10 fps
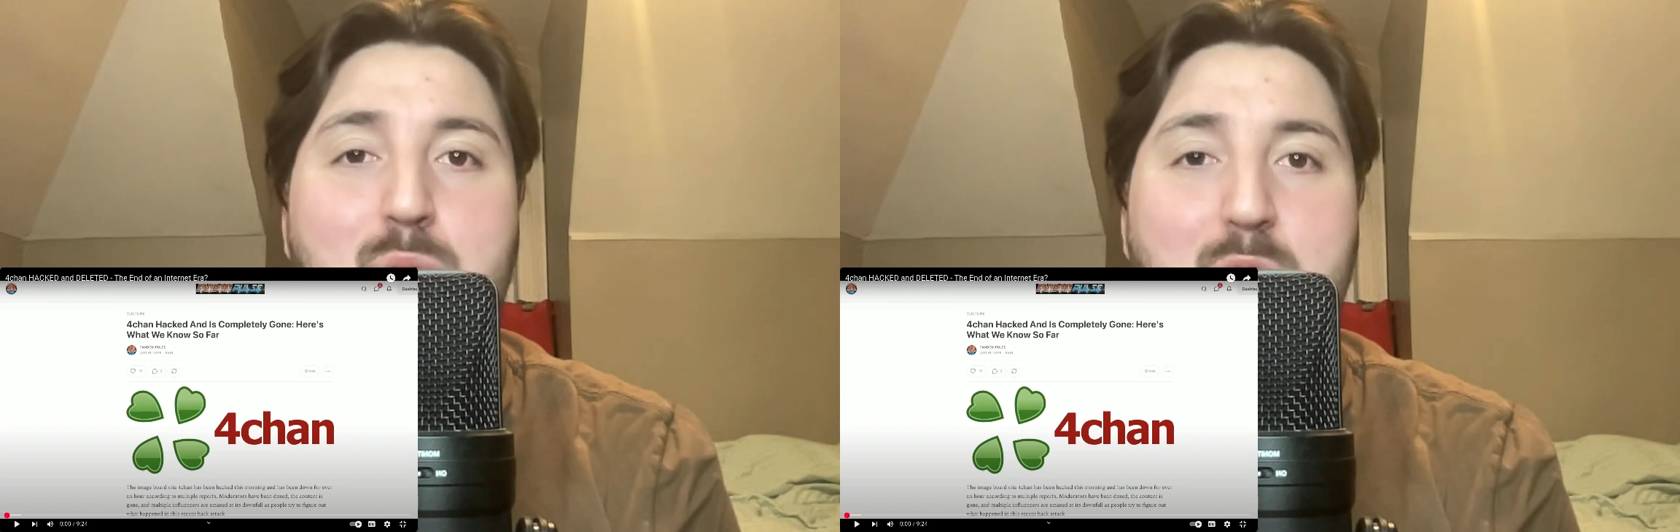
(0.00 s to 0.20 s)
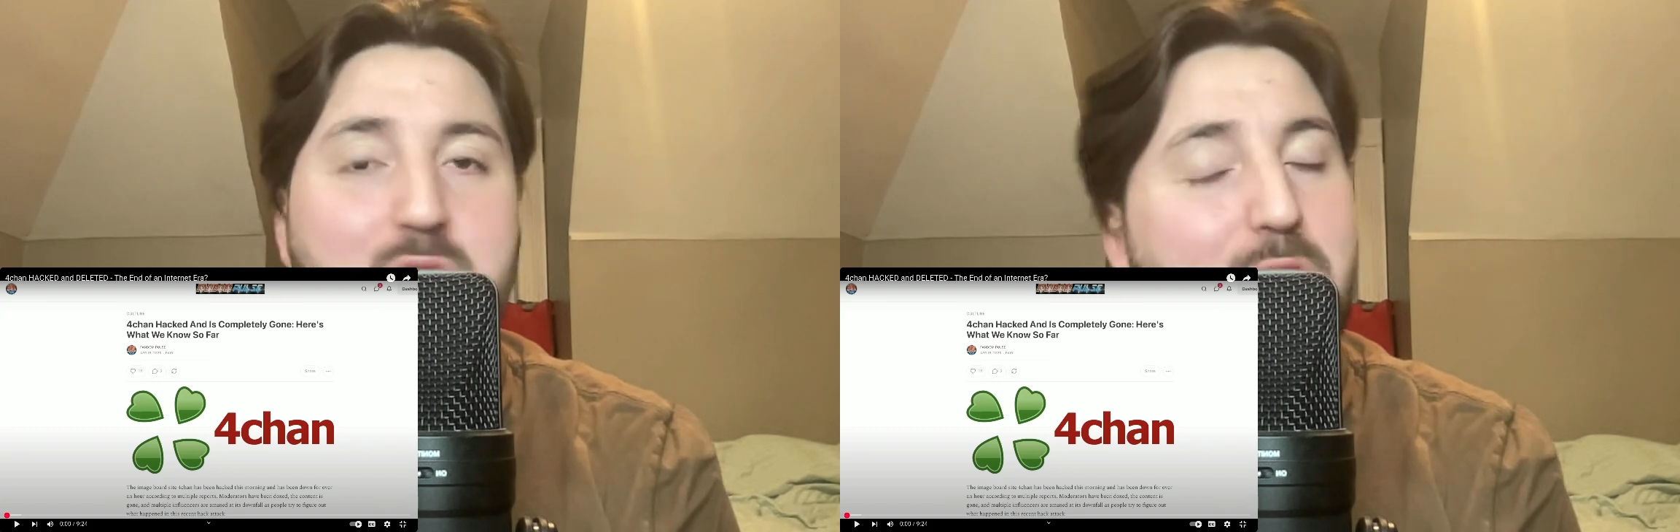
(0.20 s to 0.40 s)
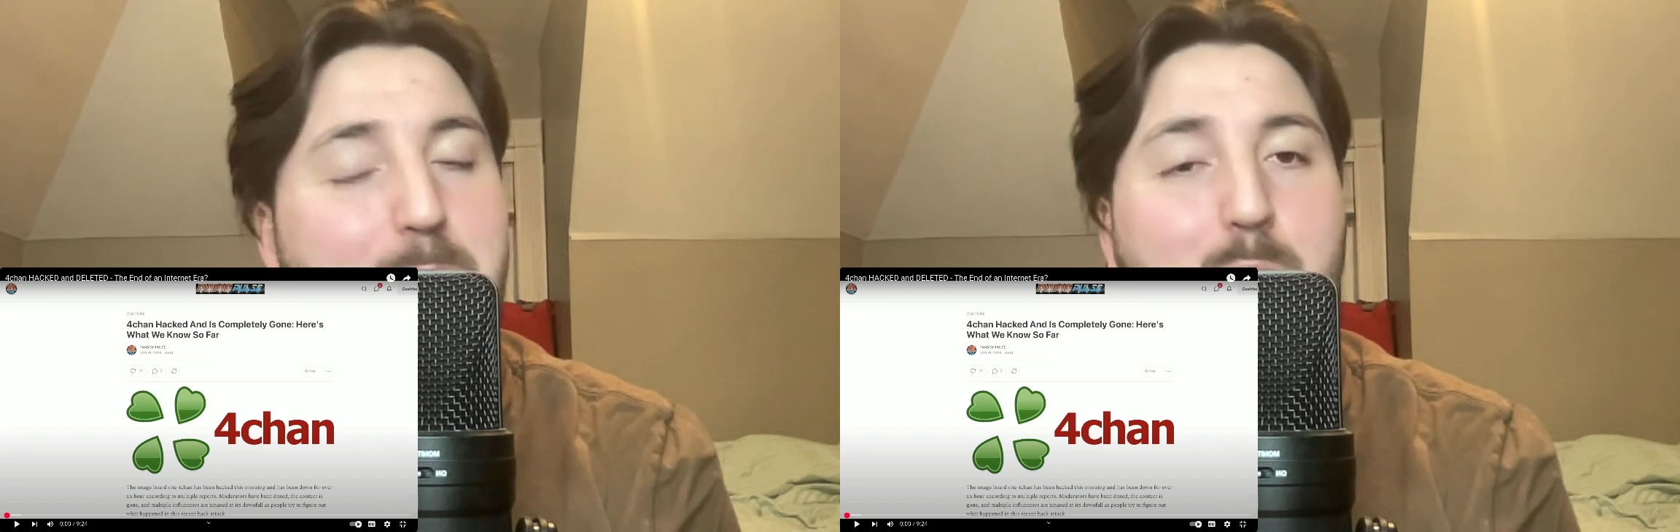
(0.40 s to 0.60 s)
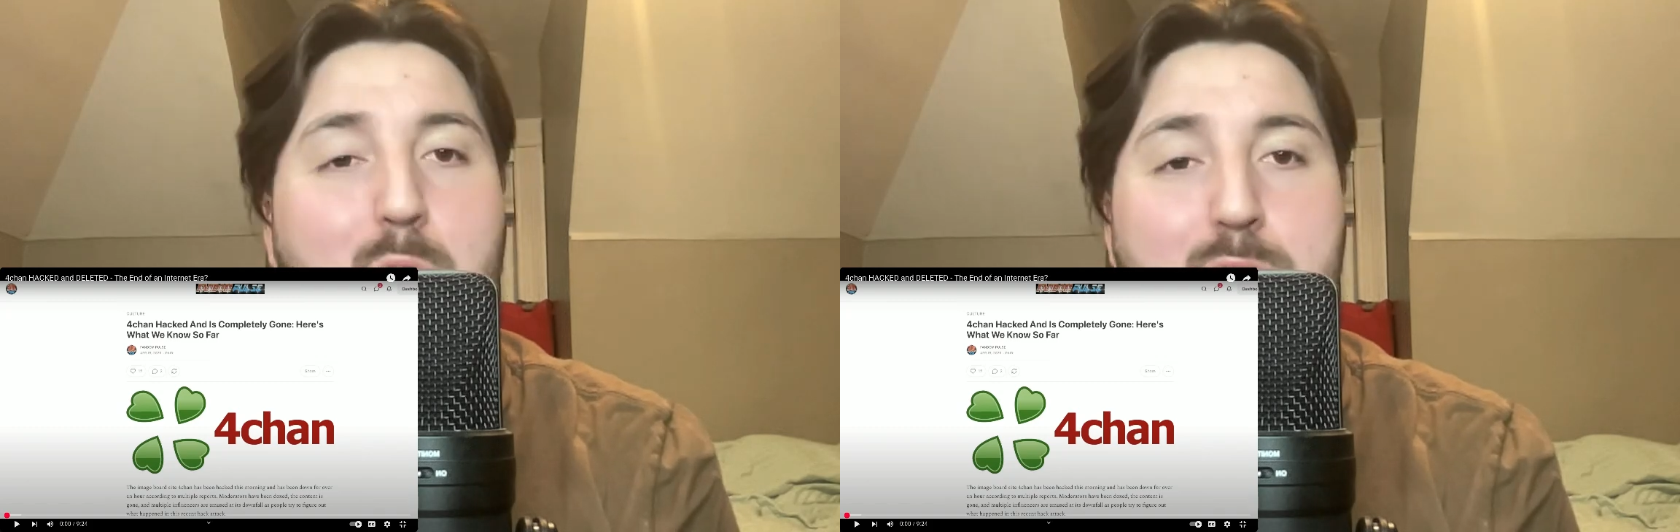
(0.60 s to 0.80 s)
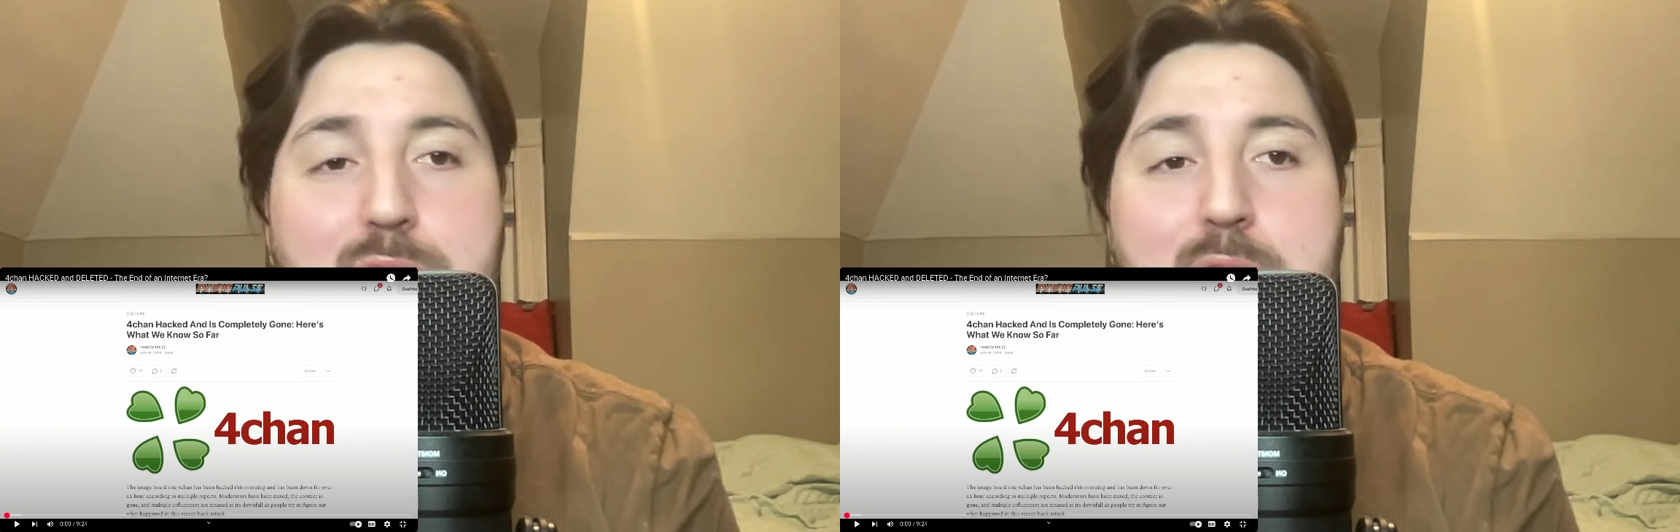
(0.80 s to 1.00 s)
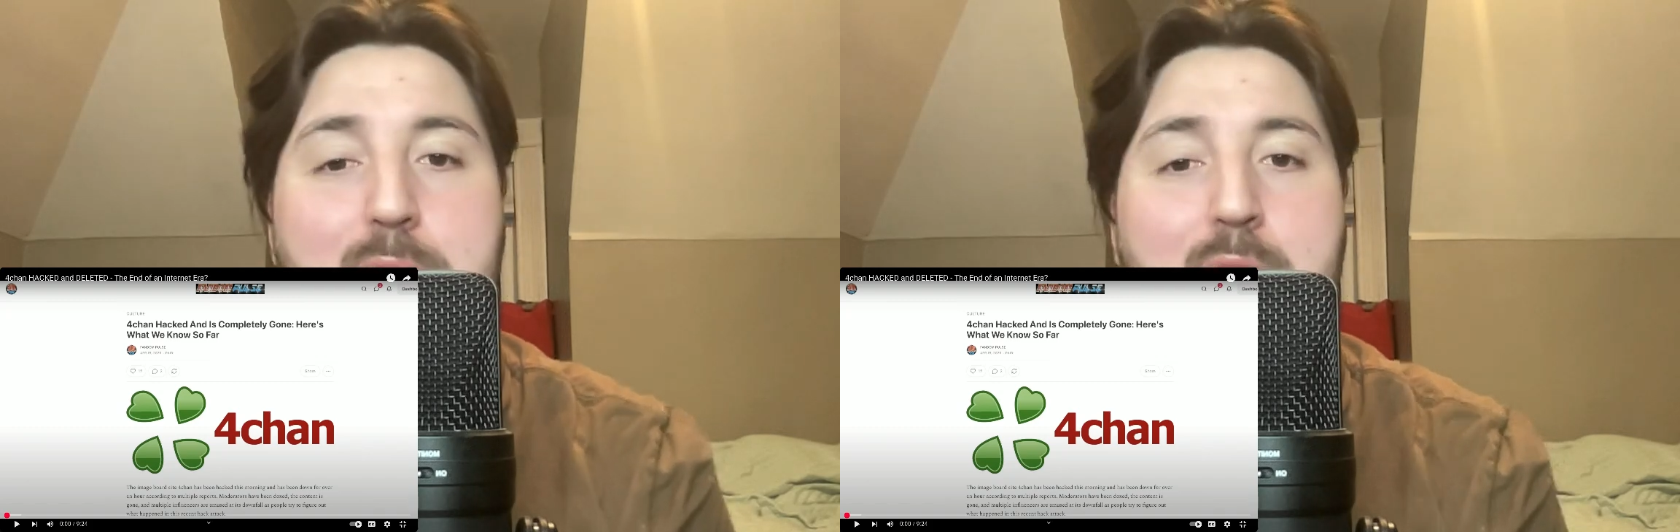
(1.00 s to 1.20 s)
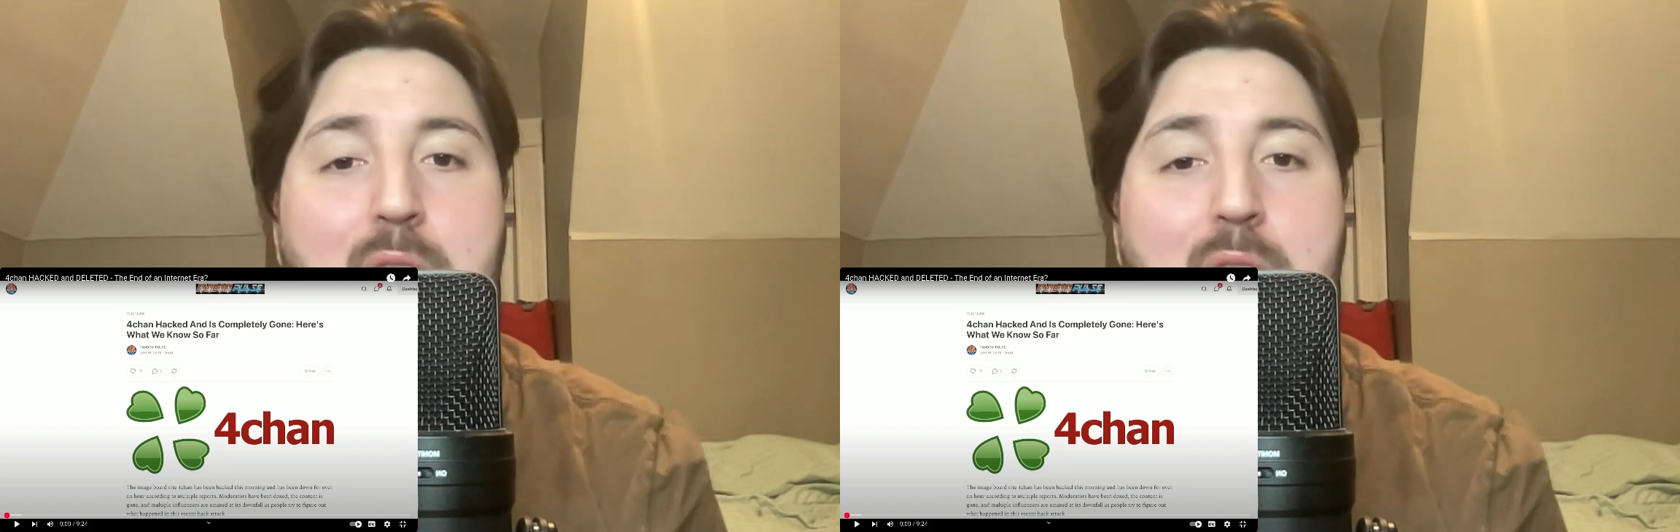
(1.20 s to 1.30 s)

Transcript: with good morals and